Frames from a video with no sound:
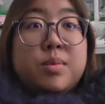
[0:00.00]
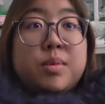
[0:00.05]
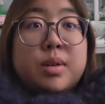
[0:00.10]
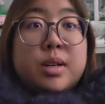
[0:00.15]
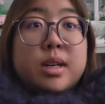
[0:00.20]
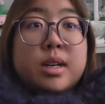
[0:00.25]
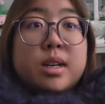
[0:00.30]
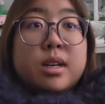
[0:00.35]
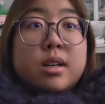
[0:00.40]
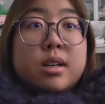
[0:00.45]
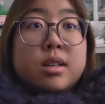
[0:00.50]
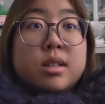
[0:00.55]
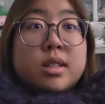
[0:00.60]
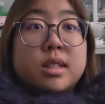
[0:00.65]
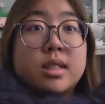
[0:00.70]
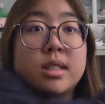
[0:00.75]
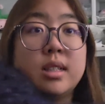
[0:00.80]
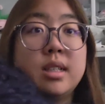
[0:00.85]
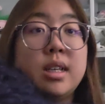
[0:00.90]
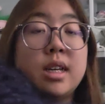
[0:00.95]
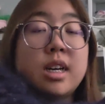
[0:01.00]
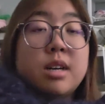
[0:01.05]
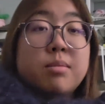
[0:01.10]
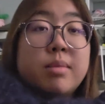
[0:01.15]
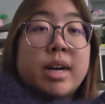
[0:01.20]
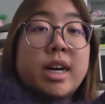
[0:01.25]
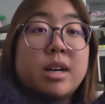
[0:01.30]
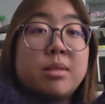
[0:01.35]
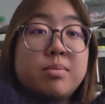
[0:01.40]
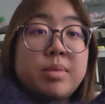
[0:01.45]
But honestly,
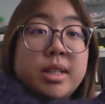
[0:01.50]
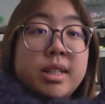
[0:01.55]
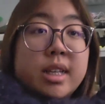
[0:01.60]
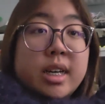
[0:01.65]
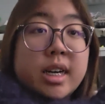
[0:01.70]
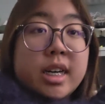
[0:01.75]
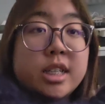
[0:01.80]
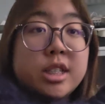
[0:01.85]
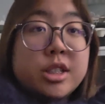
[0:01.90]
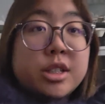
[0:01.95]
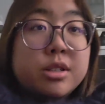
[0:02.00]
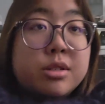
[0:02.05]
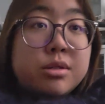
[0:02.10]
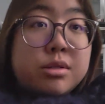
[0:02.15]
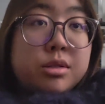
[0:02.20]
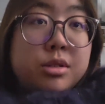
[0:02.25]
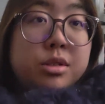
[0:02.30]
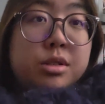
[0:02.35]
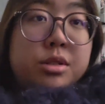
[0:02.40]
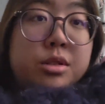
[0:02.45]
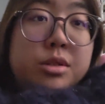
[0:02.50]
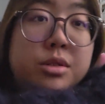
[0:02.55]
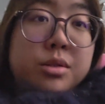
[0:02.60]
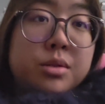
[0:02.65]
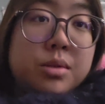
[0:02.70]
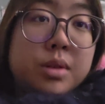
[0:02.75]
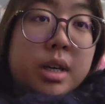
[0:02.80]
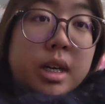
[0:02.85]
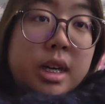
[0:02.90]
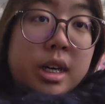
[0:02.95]
I'm happy that I chose to
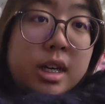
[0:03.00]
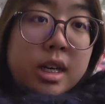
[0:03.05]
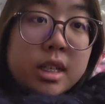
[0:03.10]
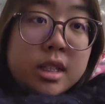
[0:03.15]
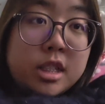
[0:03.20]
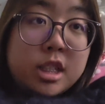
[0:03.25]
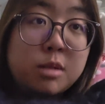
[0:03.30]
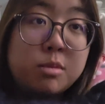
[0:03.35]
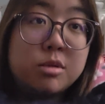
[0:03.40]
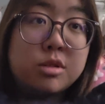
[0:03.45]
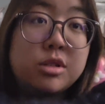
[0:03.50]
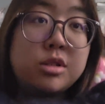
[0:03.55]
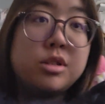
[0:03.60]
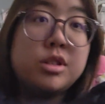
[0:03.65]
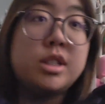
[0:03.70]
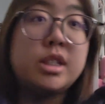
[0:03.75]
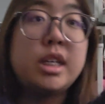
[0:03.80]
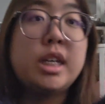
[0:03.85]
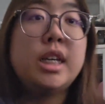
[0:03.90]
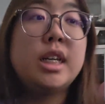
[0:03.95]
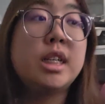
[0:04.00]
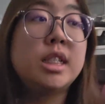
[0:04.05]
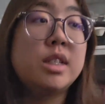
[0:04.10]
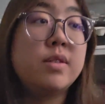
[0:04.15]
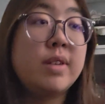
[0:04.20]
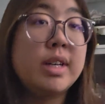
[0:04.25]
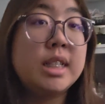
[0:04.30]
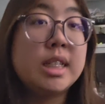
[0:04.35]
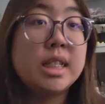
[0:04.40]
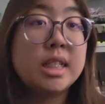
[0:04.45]
do double crochet,
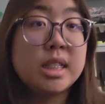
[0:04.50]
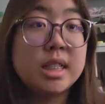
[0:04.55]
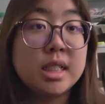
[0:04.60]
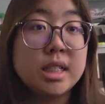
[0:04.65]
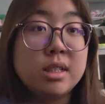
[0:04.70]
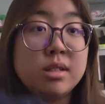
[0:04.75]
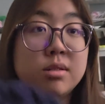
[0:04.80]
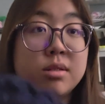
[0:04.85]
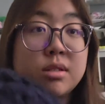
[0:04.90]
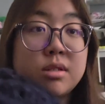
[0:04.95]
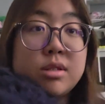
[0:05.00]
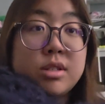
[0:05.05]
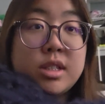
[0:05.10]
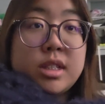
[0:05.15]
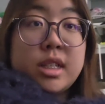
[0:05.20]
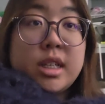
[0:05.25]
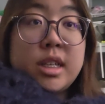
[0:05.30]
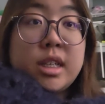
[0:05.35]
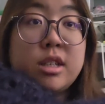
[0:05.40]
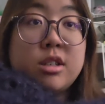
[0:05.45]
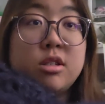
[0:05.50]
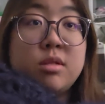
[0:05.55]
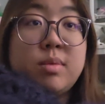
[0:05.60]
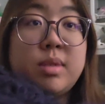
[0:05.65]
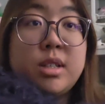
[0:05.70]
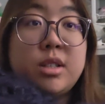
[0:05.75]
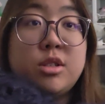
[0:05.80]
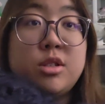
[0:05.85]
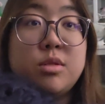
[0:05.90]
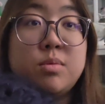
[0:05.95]
because if I did single crochet, it would
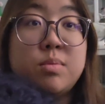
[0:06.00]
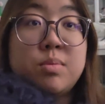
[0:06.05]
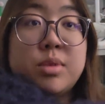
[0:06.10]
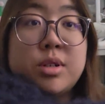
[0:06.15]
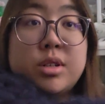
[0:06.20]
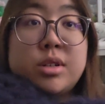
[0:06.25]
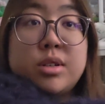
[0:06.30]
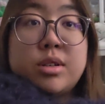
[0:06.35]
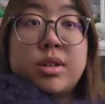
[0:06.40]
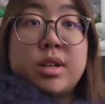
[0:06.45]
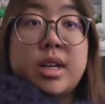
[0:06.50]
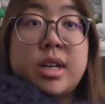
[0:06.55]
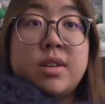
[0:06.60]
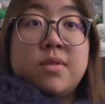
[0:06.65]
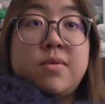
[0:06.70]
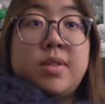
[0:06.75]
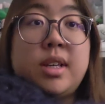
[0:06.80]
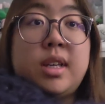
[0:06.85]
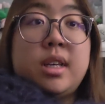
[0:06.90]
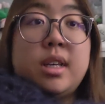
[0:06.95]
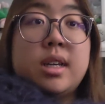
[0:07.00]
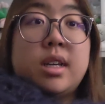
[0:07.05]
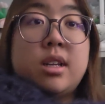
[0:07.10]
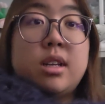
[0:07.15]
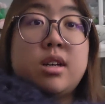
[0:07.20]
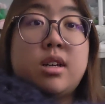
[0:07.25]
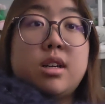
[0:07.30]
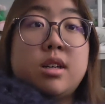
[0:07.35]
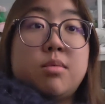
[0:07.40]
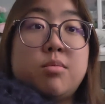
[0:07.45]
be super heavy
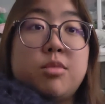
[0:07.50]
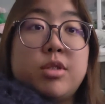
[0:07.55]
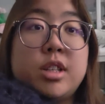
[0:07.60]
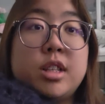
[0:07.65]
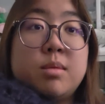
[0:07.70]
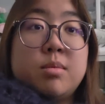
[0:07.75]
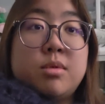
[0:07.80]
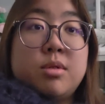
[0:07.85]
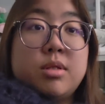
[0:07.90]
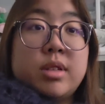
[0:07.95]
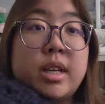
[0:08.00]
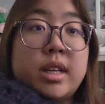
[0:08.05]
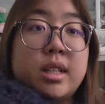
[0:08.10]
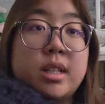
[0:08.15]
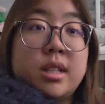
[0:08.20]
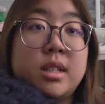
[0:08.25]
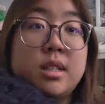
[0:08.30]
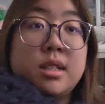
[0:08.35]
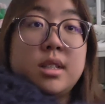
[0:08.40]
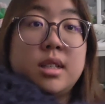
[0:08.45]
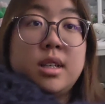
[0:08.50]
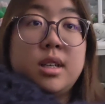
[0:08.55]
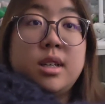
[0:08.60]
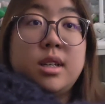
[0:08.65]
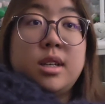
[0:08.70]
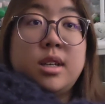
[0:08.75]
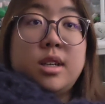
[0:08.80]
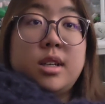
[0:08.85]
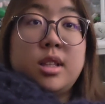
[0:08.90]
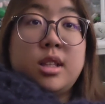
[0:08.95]
and non-breathable, like this,
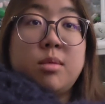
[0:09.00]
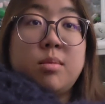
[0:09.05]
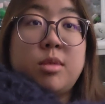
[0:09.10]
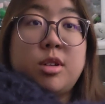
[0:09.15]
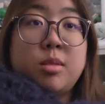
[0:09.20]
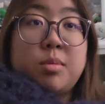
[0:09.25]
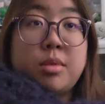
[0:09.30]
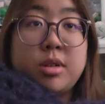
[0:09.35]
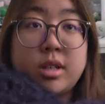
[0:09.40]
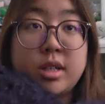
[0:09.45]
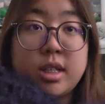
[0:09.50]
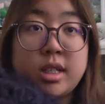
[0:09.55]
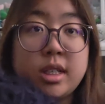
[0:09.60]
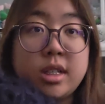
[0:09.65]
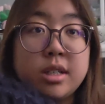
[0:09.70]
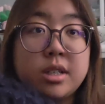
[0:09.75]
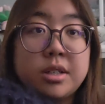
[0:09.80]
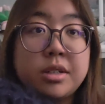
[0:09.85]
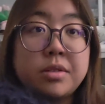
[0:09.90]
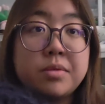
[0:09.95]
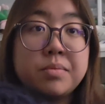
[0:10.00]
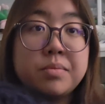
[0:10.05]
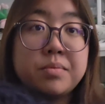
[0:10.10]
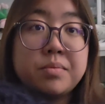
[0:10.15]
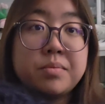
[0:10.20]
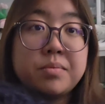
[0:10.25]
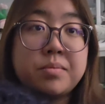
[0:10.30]
the middle part here.